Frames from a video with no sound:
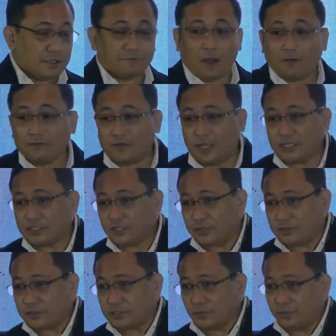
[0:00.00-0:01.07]
The
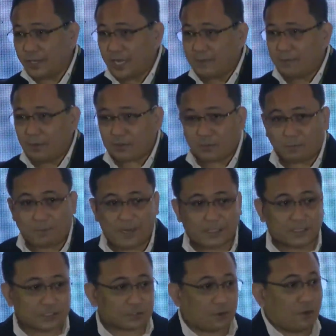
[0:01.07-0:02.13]
foundation. So we're able to
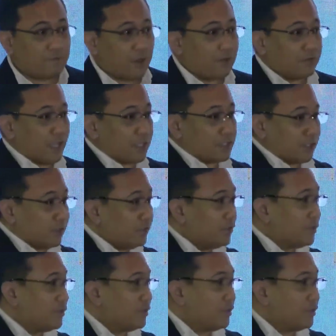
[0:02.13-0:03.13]
build a strong foundation